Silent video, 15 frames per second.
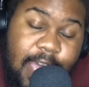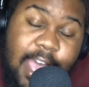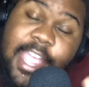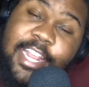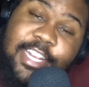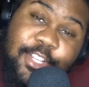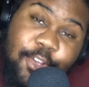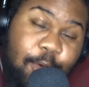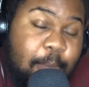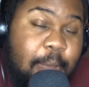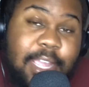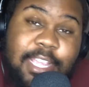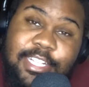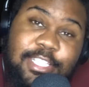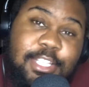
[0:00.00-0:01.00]
I had to go
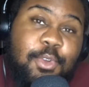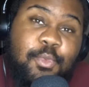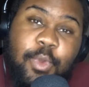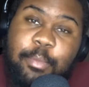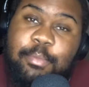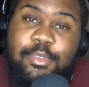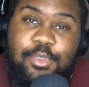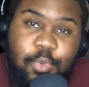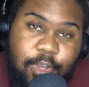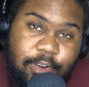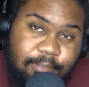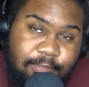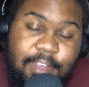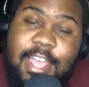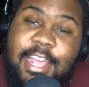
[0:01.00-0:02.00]
back into the repertoire to
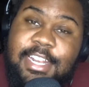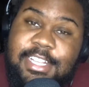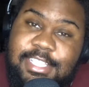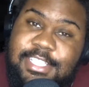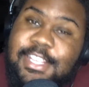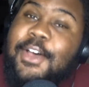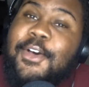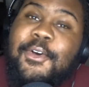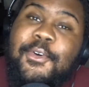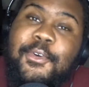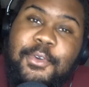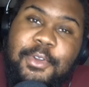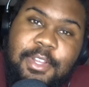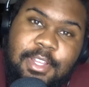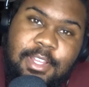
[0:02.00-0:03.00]
find a
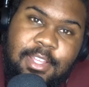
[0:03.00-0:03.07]
song